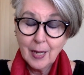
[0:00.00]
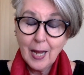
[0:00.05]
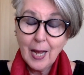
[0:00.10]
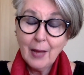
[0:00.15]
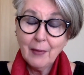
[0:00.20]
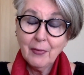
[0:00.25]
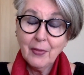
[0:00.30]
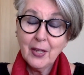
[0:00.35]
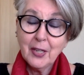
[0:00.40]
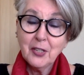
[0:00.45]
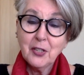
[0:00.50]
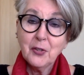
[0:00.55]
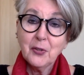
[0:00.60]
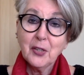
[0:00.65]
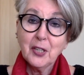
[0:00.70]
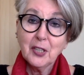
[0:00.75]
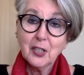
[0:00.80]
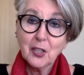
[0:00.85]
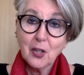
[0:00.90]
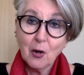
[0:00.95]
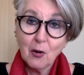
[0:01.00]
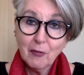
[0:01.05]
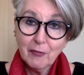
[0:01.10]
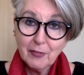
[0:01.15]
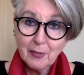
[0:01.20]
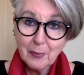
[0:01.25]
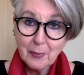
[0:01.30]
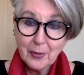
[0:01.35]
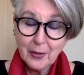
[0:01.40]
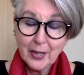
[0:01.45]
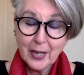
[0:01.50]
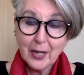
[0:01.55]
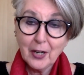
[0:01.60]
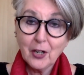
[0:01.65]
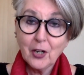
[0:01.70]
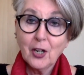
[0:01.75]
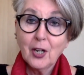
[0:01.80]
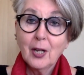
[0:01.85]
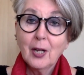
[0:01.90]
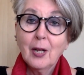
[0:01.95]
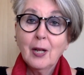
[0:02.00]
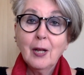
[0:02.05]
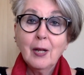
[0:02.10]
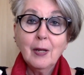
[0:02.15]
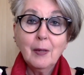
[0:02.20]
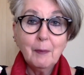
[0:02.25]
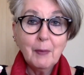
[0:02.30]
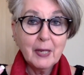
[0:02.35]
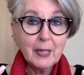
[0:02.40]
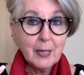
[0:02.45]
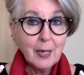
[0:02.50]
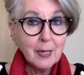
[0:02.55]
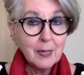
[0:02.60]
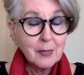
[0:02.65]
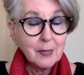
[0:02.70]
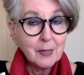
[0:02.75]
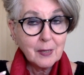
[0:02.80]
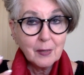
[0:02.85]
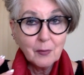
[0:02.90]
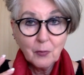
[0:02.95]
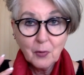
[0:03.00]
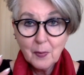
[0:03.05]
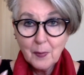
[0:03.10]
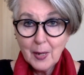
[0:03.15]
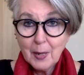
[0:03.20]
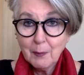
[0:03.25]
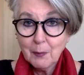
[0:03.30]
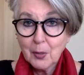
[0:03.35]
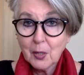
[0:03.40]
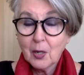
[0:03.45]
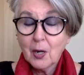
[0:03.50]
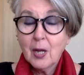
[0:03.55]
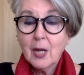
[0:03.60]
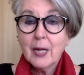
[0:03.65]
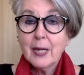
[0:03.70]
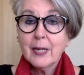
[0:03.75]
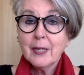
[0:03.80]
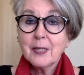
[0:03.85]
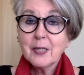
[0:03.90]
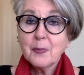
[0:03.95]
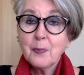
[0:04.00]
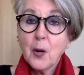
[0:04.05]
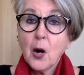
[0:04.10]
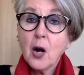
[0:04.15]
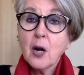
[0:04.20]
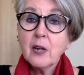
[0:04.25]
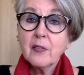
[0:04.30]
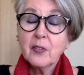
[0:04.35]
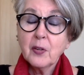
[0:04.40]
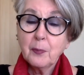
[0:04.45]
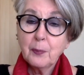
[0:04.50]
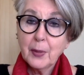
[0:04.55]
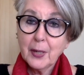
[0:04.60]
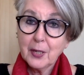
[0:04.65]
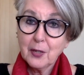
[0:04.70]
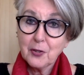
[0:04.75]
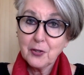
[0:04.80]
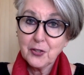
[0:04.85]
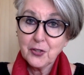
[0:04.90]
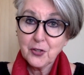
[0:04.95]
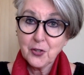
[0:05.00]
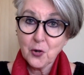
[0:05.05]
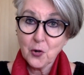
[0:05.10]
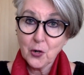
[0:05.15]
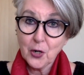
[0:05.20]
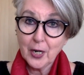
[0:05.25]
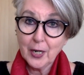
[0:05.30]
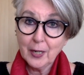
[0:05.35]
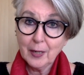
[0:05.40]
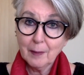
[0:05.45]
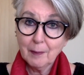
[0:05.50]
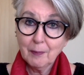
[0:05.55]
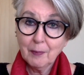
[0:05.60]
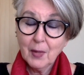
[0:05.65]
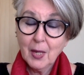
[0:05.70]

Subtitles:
And then you can go from there because remember, it's part of a bigger story.